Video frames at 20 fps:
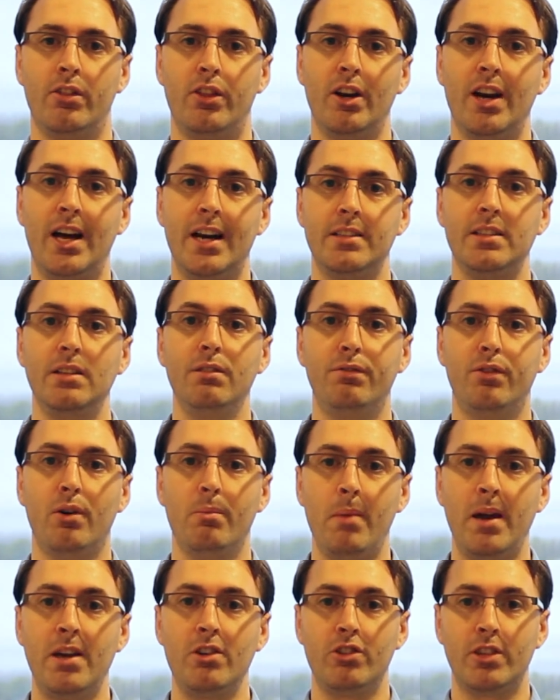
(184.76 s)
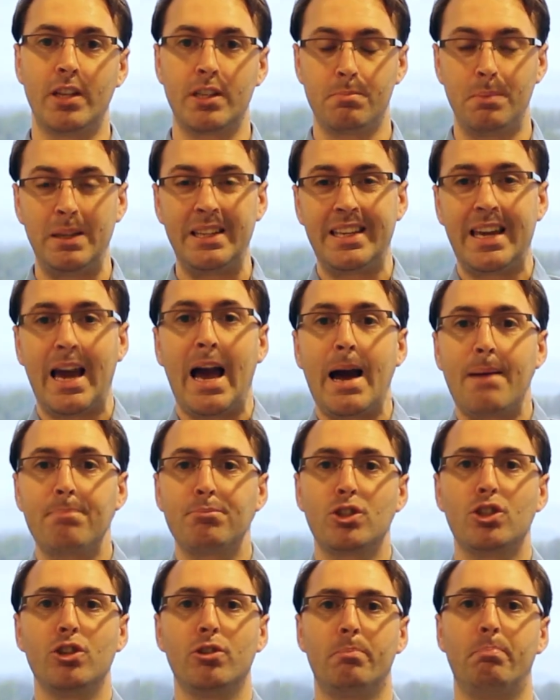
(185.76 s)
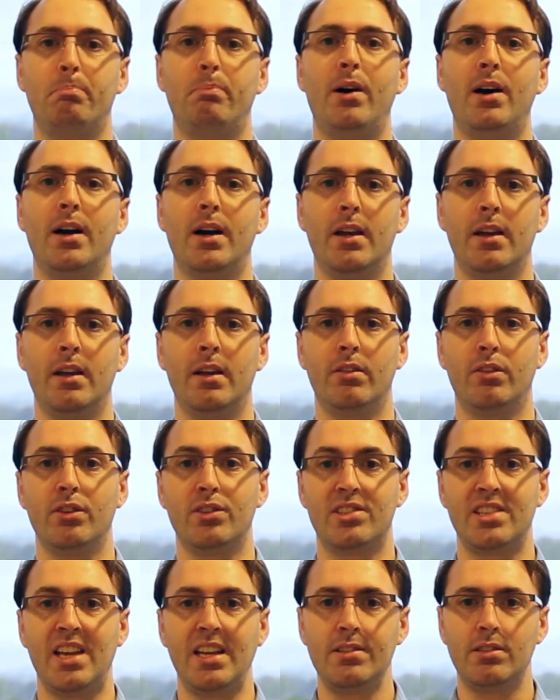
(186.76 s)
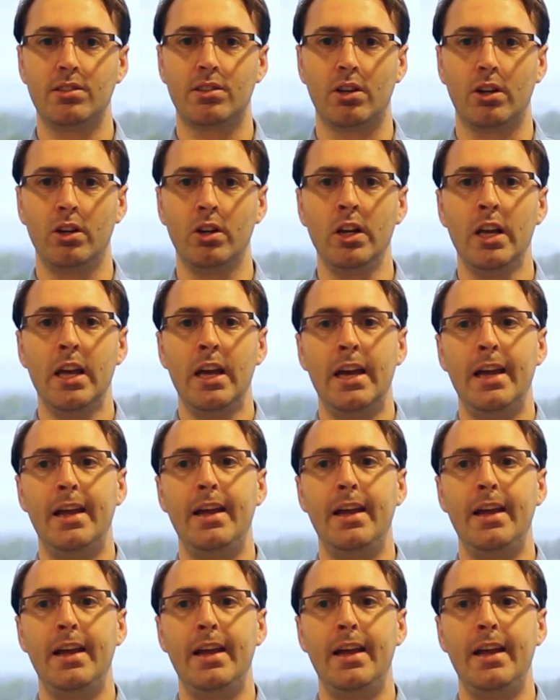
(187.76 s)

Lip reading: the light information that's been captured by the sensor,